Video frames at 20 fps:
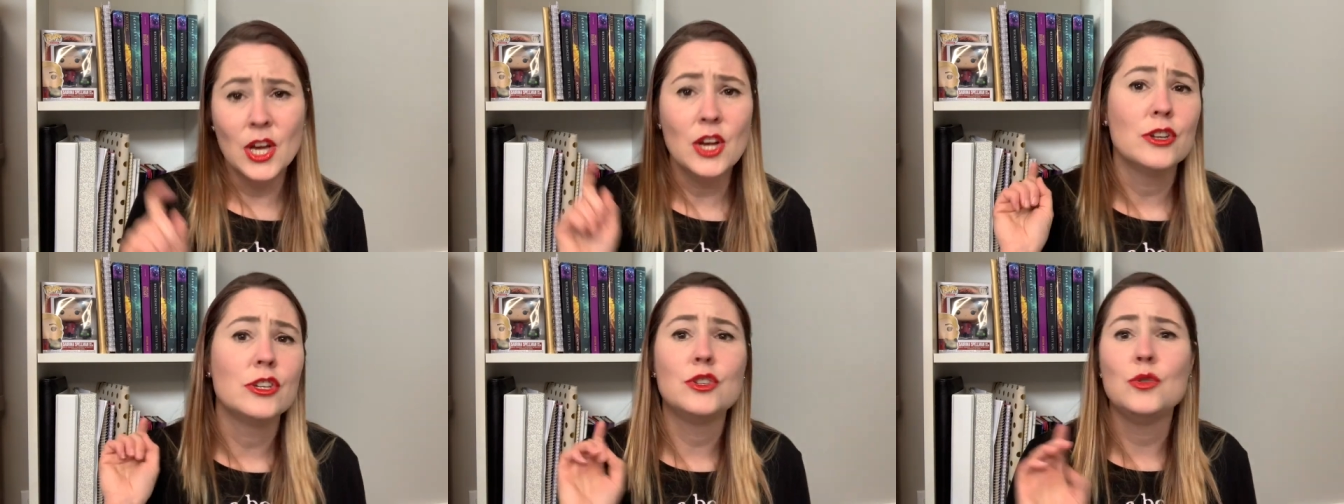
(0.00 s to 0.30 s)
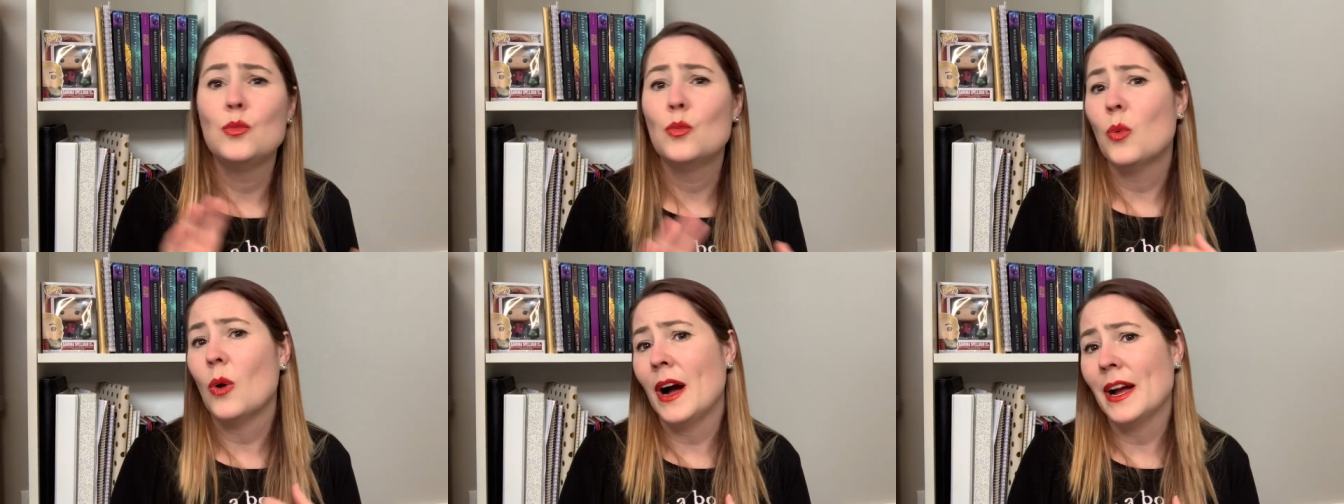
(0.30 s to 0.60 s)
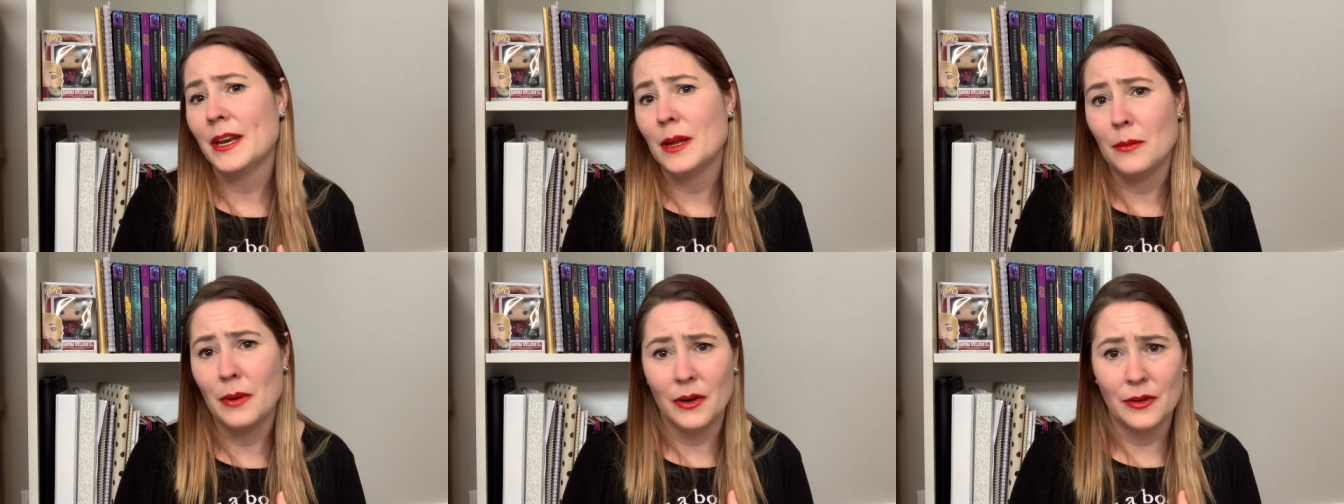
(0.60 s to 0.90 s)
to
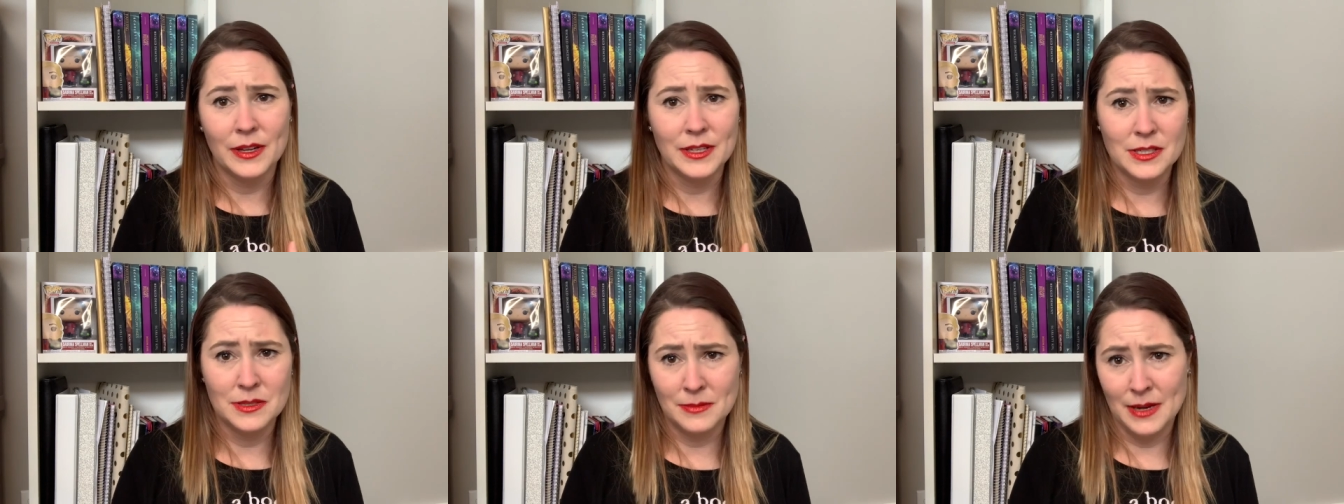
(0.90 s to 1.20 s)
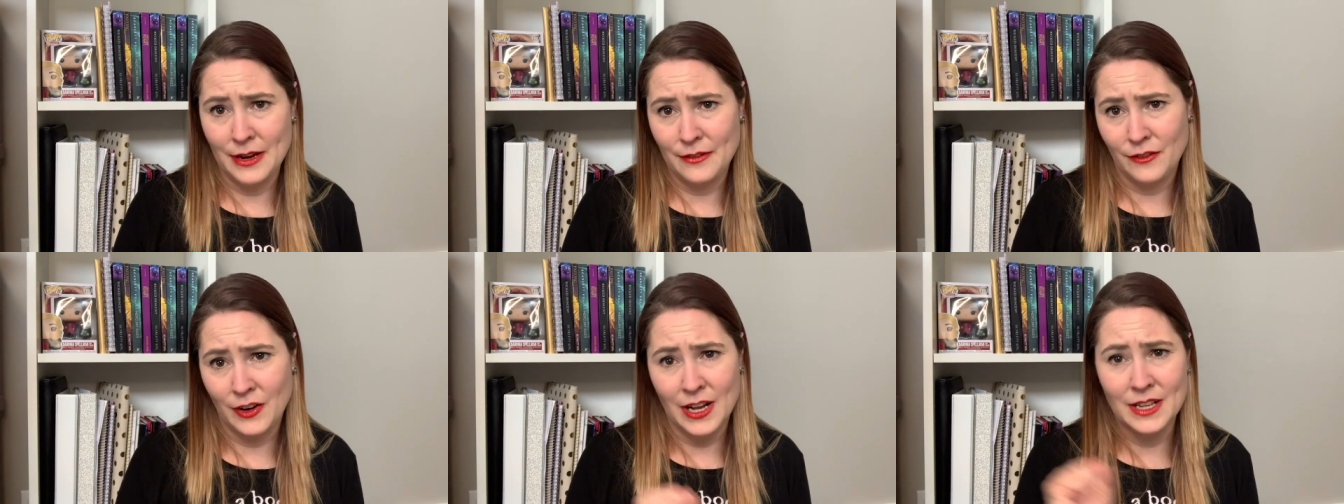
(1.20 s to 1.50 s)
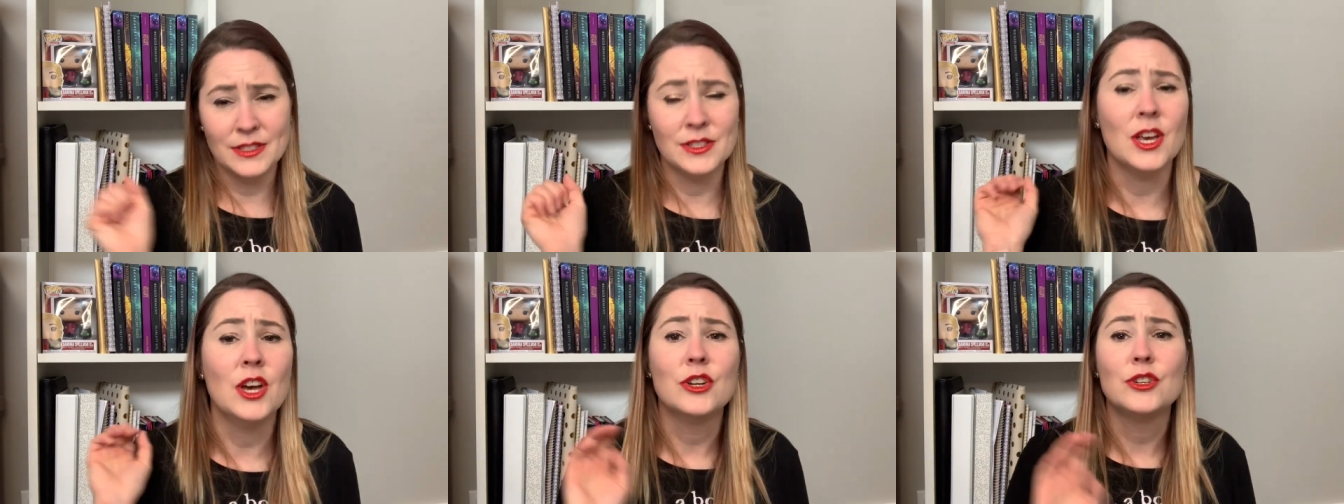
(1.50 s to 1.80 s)
whine about it to my
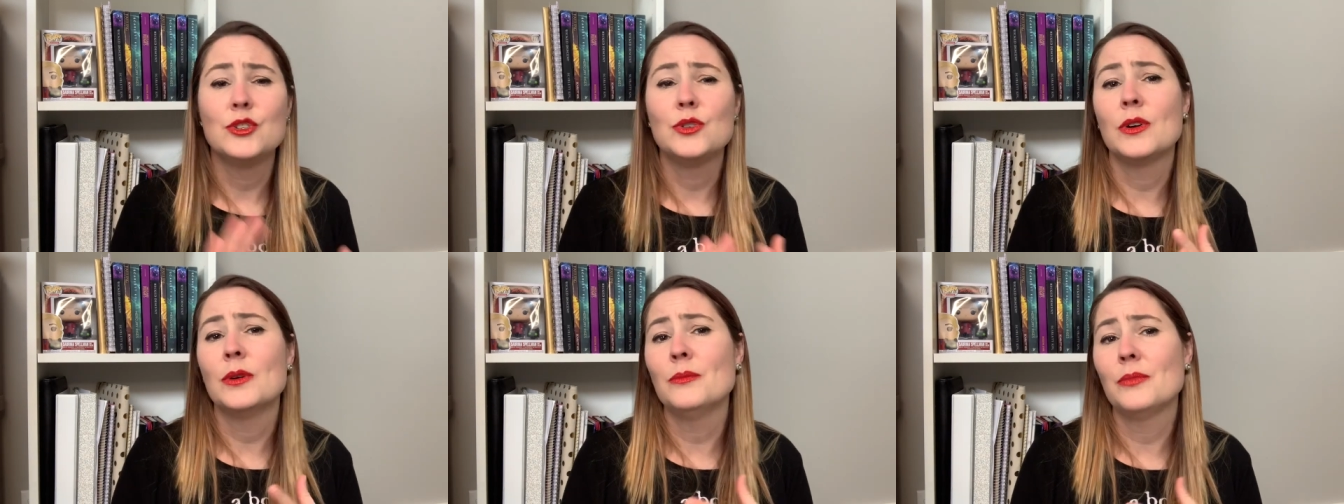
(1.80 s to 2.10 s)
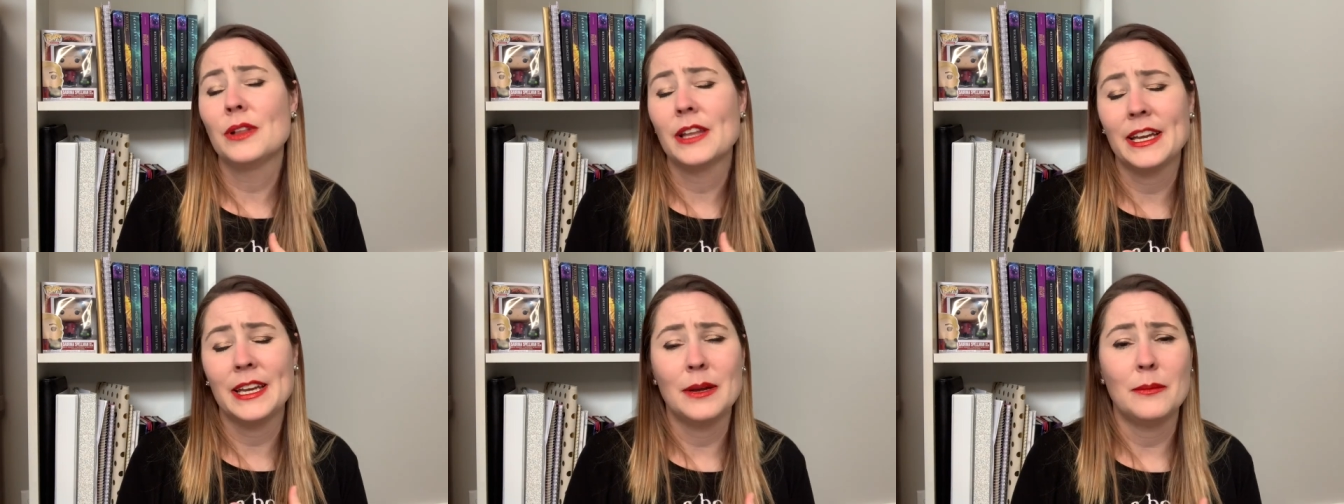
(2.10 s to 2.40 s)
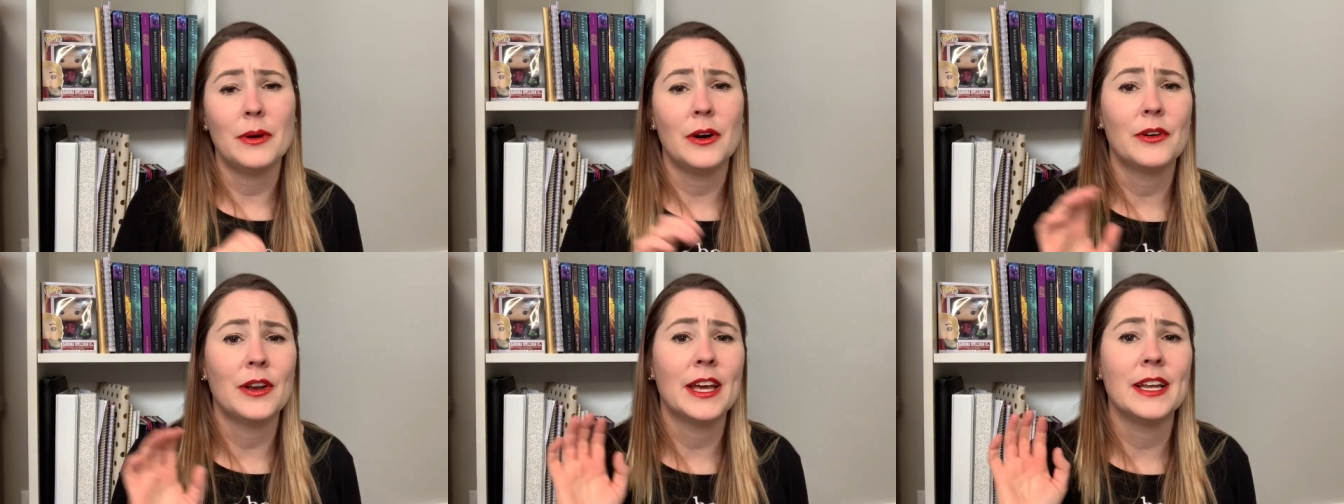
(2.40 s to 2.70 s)
friends, to complain
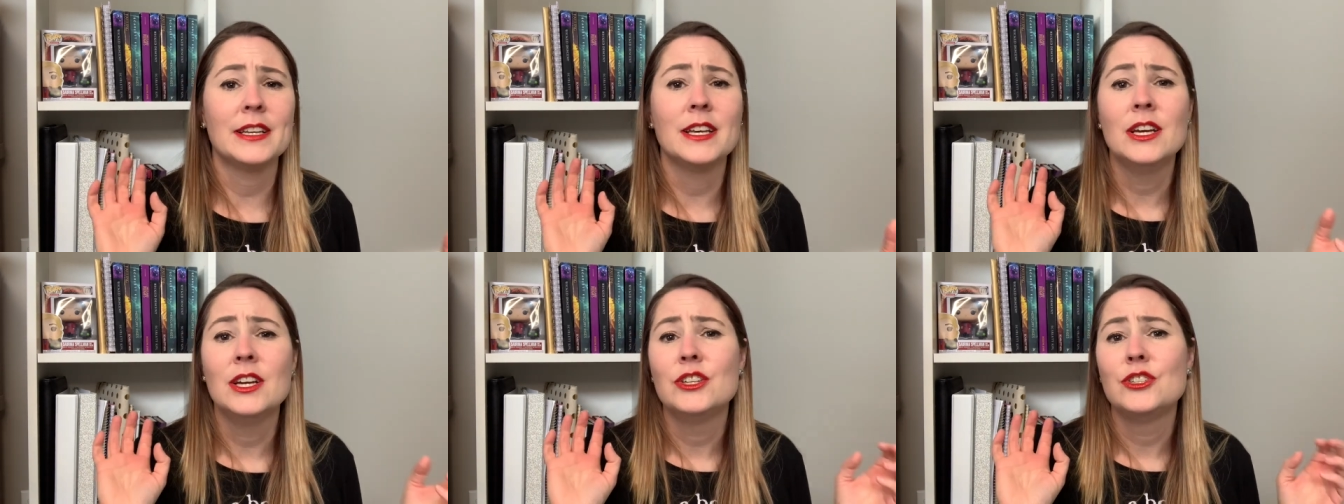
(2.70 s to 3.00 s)
about it,